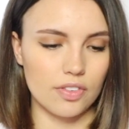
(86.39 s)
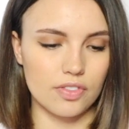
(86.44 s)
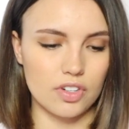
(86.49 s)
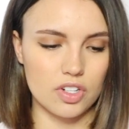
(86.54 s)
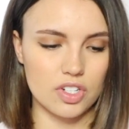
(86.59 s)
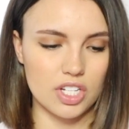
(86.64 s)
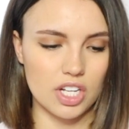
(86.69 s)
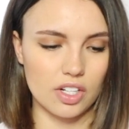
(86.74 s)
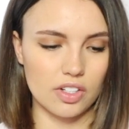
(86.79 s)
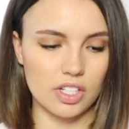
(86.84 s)

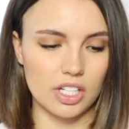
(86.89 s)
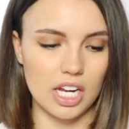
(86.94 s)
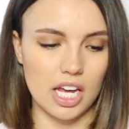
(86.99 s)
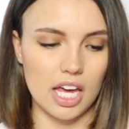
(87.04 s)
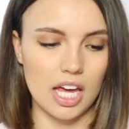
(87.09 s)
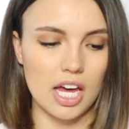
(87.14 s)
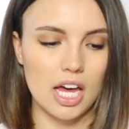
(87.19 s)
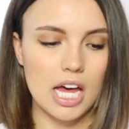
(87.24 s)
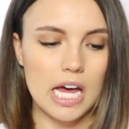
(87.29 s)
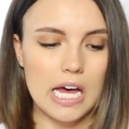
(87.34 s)

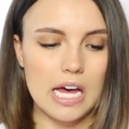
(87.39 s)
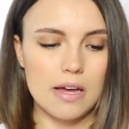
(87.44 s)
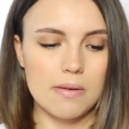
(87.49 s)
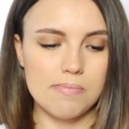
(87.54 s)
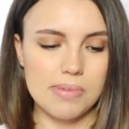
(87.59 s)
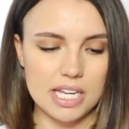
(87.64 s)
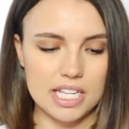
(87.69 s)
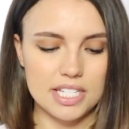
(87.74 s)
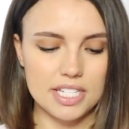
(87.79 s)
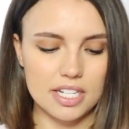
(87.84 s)
Fertility.
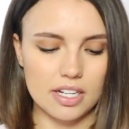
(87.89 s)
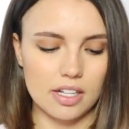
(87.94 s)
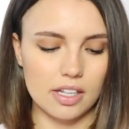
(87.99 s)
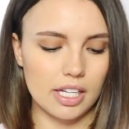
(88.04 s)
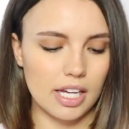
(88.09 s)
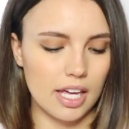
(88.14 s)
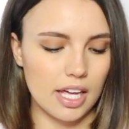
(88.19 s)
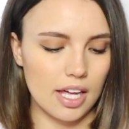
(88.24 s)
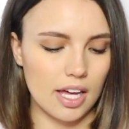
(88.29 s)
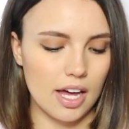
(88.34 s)

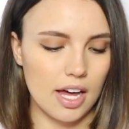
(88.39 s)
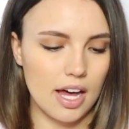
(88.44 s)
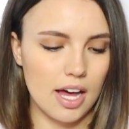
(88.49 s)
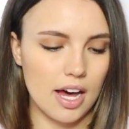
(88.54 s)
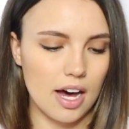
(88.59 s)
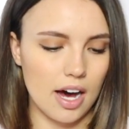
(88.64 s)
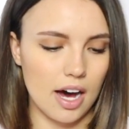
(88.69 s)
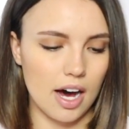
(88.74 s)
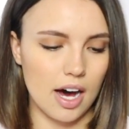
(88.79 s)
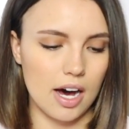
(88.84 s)
Basically,
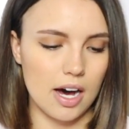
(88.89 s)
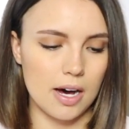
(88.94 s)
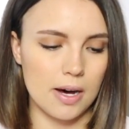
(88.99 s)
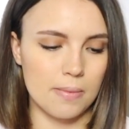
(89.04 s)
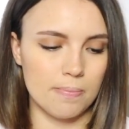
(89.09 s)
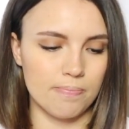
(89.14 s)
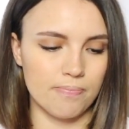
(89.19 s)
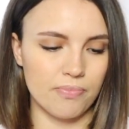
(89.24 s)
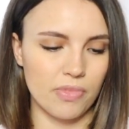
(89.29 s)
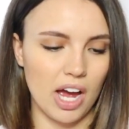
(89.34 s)

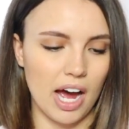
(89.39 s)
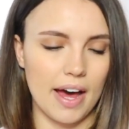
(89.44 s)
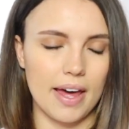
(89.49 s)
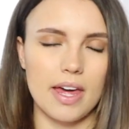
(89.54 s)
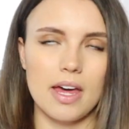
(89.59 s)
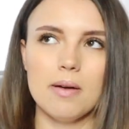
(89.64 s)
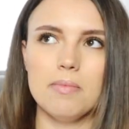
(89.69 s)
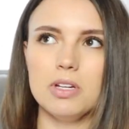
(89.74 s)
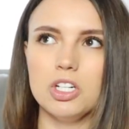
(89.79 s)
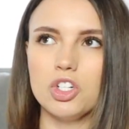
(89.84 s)
I
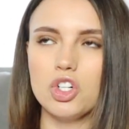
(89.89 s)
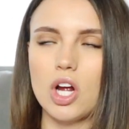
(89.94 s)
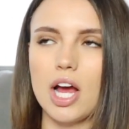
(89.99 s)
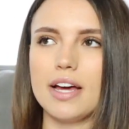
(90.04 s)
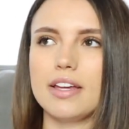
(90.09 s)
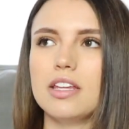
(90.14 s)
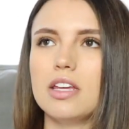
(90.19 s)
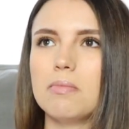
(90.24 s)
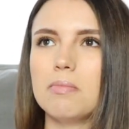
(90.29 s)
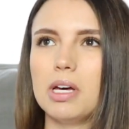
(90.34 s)
have been
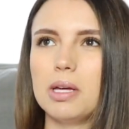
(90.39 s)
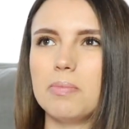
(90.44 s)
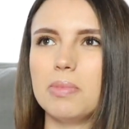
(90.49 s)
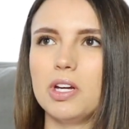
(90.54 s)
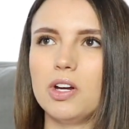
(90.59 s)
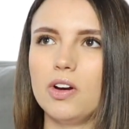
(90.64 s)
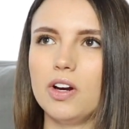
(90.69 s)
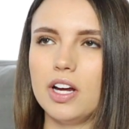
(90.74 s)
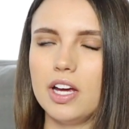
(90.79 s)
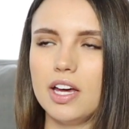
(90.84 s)
tracking my
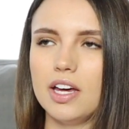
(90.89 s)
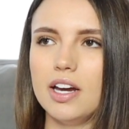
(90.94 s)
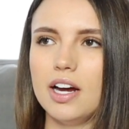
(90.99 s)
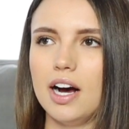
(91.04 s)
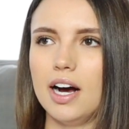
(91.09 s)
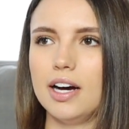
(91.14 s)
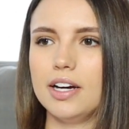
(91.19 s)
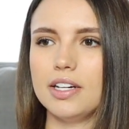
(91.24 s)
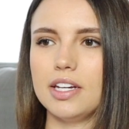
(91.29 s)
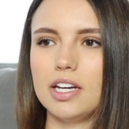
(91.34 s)
period
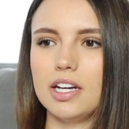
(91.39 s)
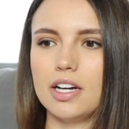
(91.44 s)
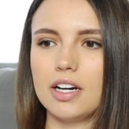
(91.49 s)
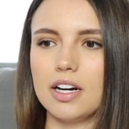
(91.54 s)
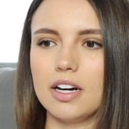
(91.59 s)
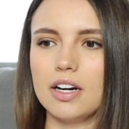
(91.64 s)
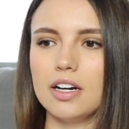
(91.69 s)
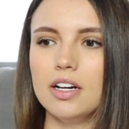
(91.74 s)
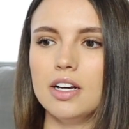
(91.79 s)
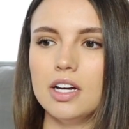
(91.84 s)
on
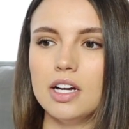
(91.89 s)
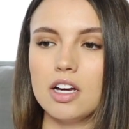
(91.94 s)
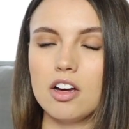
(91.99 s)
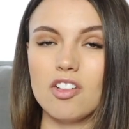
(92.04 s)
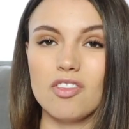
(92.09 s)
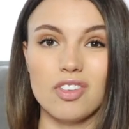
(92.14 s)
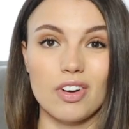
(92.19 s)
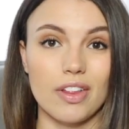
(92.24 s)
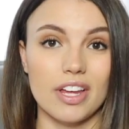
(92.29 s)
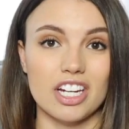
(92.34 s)
here
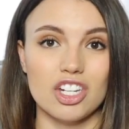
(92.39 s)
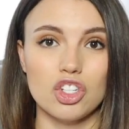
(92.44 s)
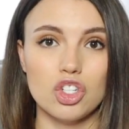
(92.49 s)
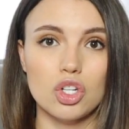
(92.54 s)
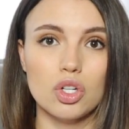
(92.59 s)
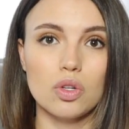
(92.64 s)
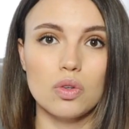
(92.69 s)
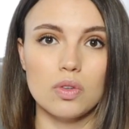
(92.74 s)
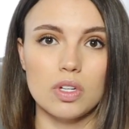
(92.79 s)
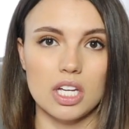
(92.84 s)
for like
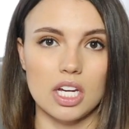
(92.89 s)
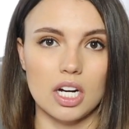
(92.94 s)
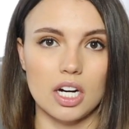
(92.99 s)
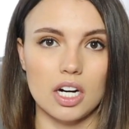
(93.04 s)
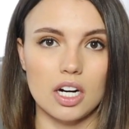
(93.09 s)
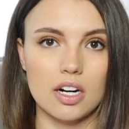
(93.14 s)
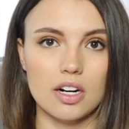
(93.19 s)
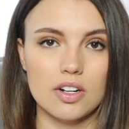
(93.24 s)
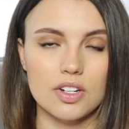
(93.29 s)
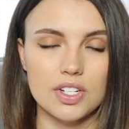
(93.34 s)
2
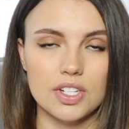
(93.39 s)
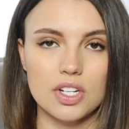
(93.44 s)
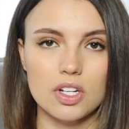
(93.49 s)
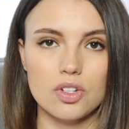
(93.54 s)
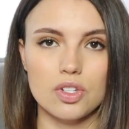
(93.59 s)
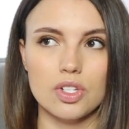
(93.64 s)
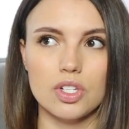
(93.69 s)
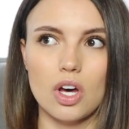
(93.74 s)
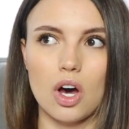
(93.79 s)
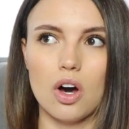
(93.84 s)
years.
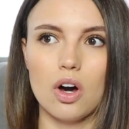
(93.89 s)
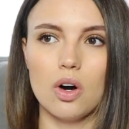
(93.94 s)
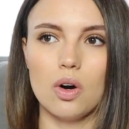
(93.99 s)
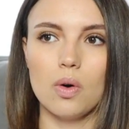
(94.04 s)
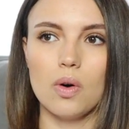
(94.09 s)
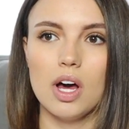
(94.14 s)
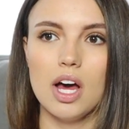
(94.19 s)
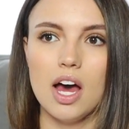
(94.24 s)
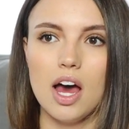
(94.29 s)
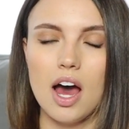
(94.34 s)

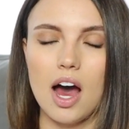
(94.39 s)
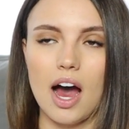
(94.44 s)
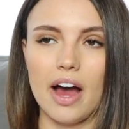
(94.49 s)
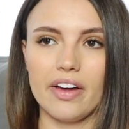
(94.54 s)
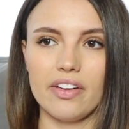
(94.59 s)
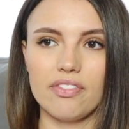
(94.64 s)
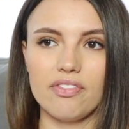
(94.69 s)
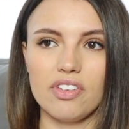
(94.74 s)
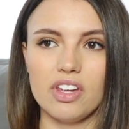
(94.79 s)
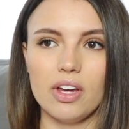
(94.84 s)
So
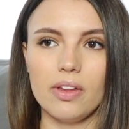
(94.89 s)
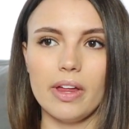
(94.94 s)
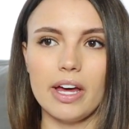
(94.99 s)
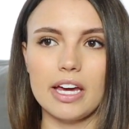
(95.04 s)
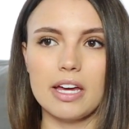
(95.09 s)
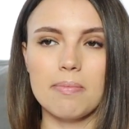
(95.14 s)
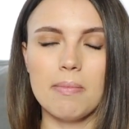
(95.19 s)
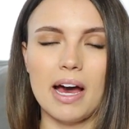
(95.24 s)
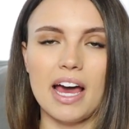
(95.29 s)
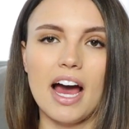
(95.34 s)
I feel
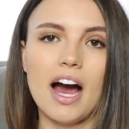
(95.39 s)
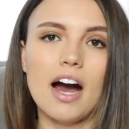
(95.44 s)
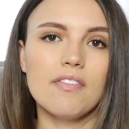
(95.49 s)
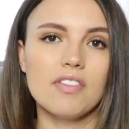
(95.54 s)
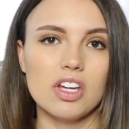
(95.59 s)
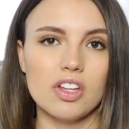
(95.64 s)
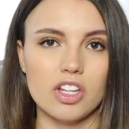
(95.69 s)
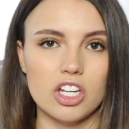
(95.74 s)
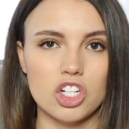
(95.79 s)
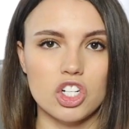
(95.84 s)
like my
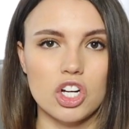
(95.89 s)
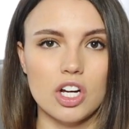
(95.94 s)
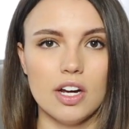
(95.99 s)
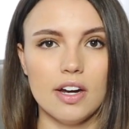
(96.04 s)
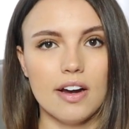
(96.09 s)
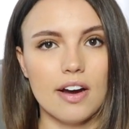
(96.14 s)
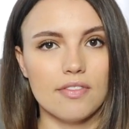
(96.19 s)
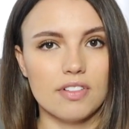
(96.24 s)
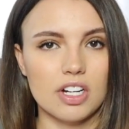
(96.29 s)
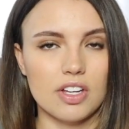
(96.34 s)
ovulation
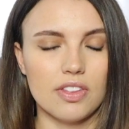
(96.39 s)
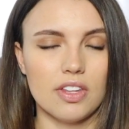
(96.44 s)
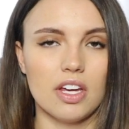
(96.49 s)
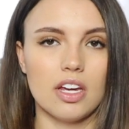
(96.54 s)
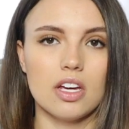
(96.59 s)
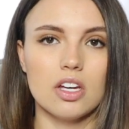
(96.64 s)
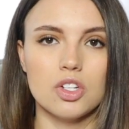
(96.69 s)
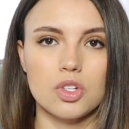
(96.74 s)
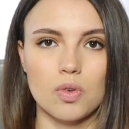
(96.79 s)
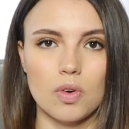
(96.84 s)
and
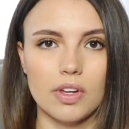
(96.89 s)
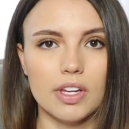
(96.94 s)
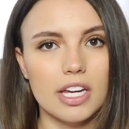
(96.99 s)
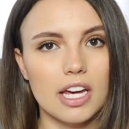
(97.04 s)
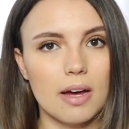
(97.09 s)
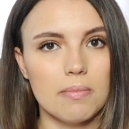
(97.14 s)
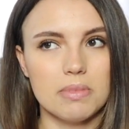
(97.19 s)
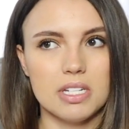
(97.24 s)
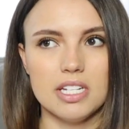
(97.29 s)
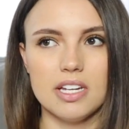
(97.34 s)
everything is really
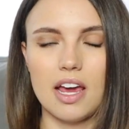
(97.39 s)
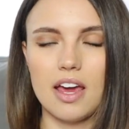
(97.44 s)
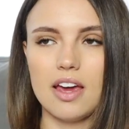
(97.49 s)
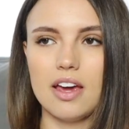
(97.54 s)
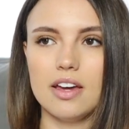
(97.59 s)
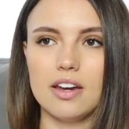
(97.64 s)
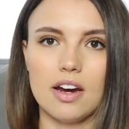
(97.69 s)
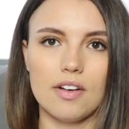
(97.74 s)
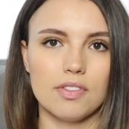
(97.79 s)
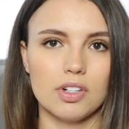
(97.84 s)
up to
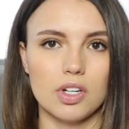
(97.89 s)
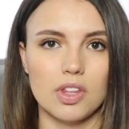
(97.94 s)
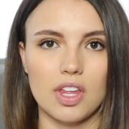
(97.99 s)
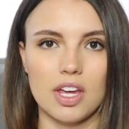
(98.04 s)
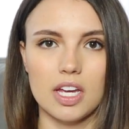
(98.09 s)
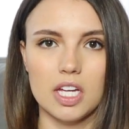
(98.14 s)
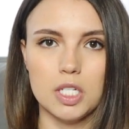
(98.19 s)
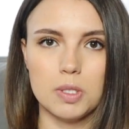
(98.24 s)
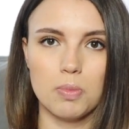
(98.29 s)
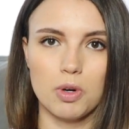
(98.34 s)
date and
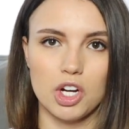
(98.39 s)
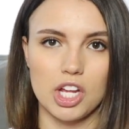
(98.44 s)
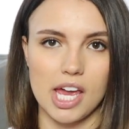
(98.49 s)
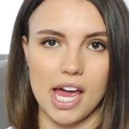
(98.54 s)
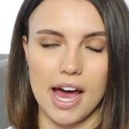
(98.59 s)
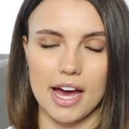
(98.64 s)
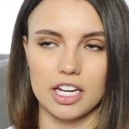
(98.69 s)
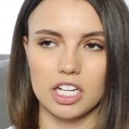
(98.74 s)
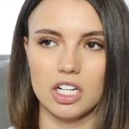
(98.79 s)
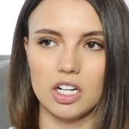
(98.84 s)
everything is pretty
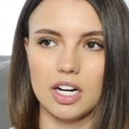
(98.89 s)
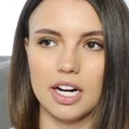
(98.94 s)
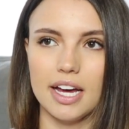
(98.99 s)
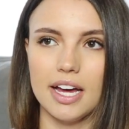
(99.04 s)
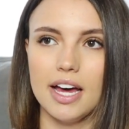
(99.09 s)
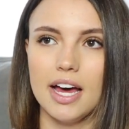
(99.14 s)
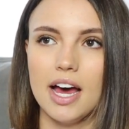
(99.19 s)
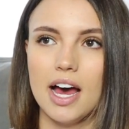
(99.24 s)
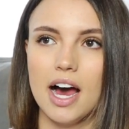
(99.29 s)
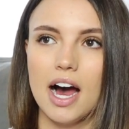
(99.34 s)
accurate.